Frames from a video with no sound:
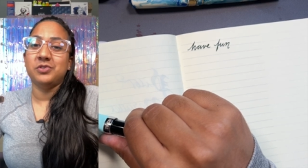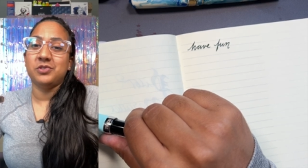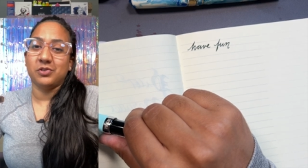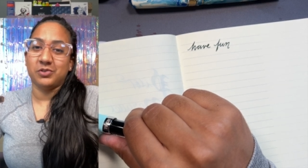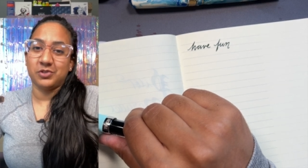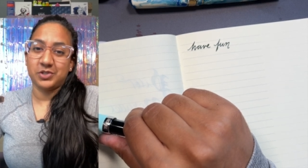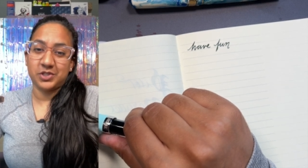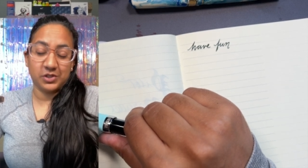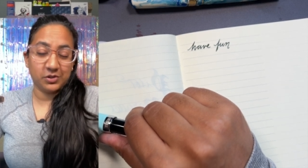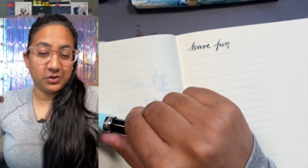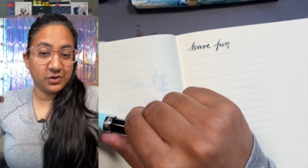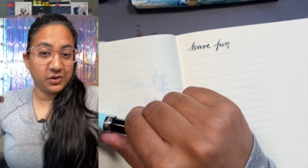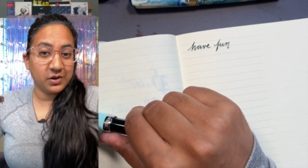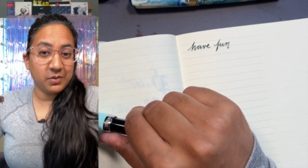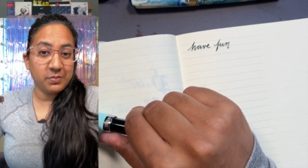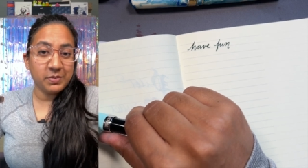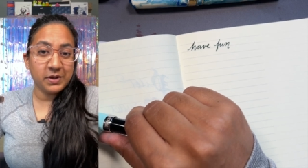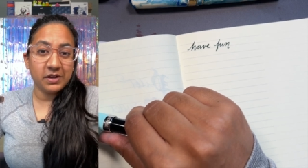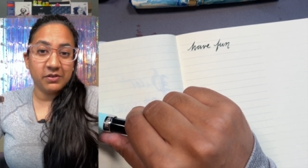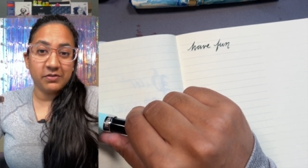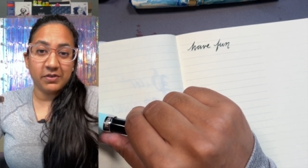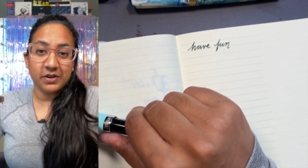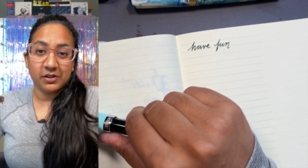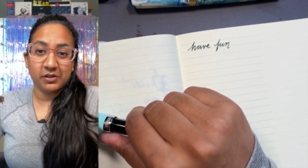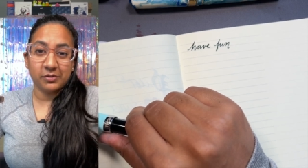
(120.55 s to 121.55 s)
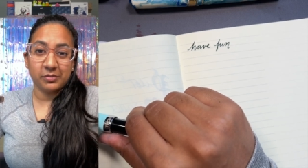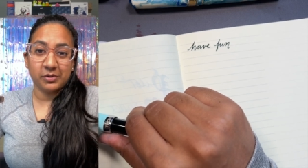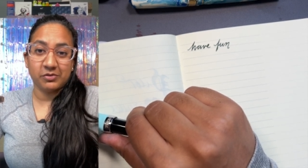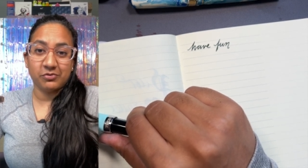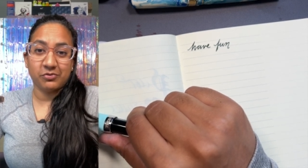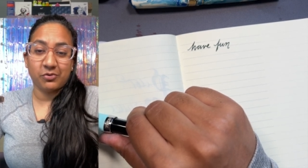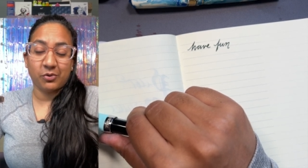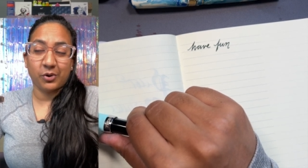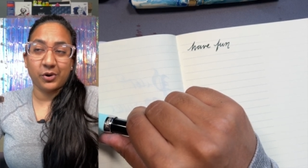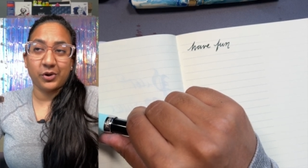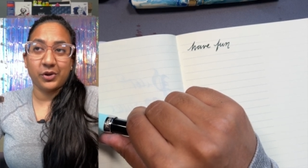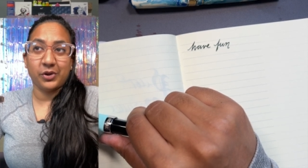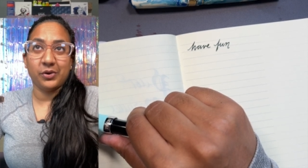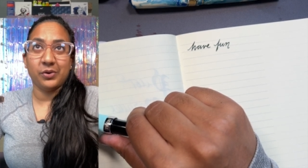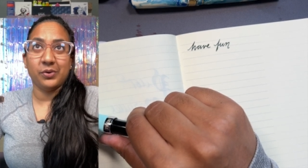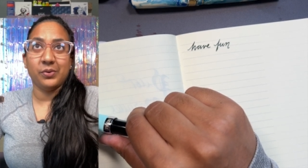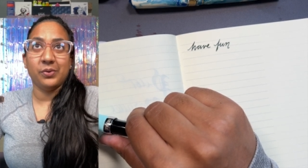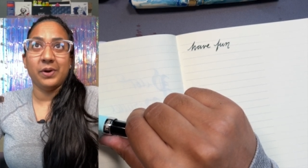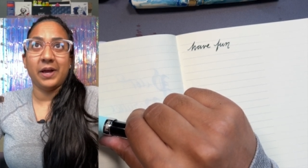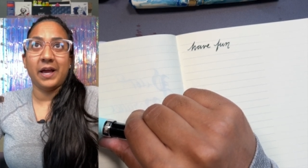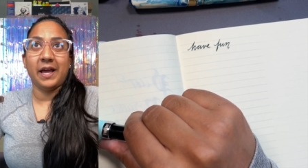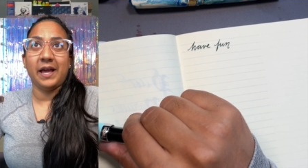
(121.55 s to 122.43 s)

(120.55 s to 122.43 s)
They're still going to be available for you.